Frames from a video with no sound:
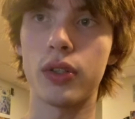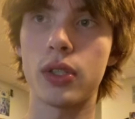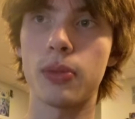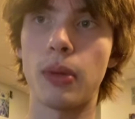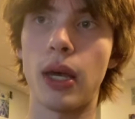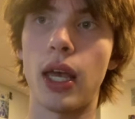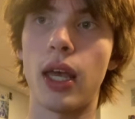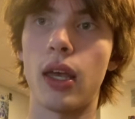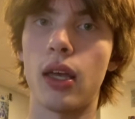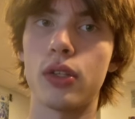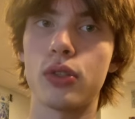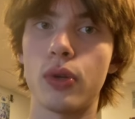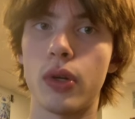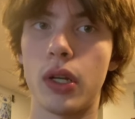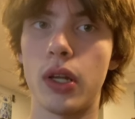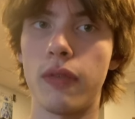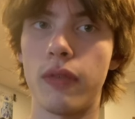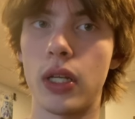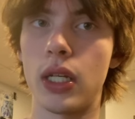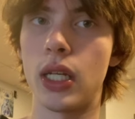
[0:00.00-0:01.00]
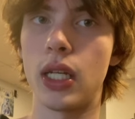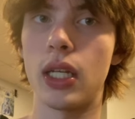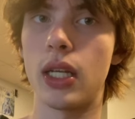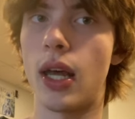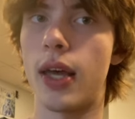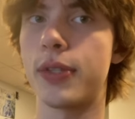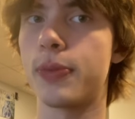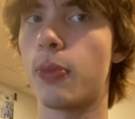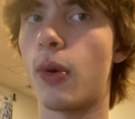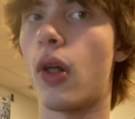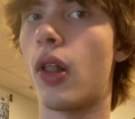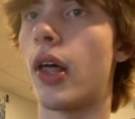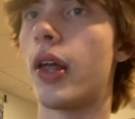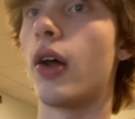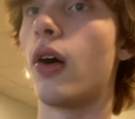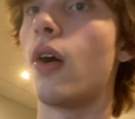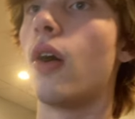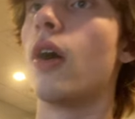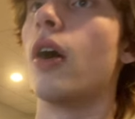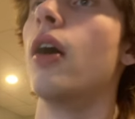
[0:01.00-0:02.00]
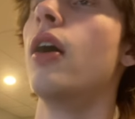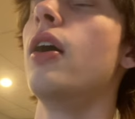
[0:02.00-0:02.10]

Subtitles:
in my hand, so I didn't even need Nest Ball at all.